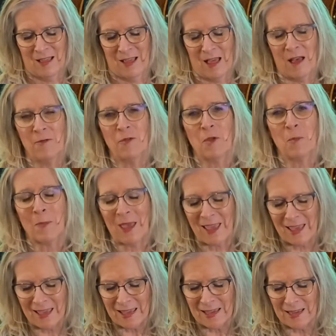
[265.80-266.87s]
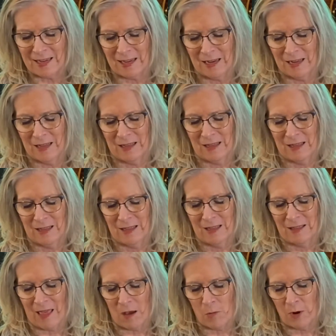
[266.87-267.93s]
of the pain
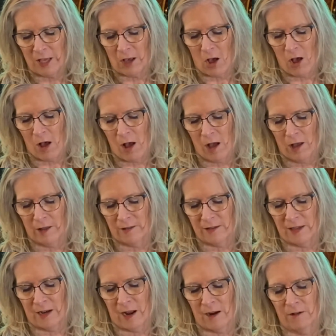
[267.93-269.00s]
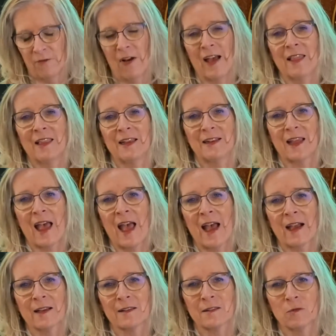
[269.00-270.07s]
that we cause in our violent
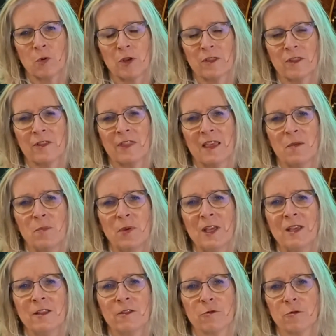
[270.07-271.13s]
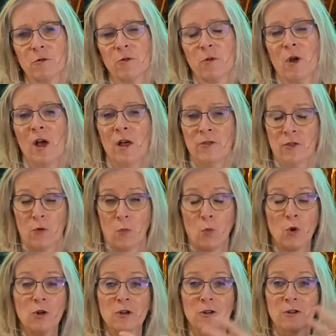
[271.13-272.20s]
acts, whether they be through the
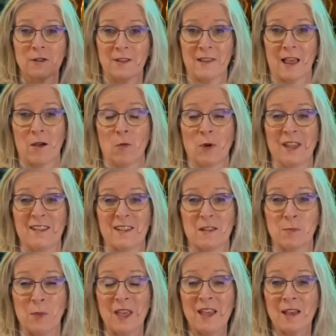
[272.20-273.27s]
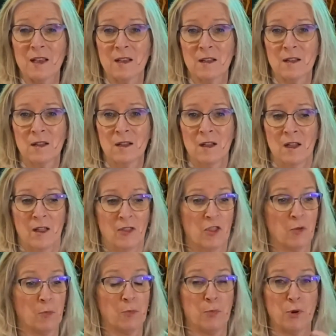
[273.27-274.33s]
words that we speak, the
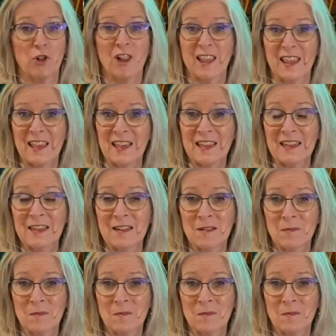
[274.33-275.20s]
bullying,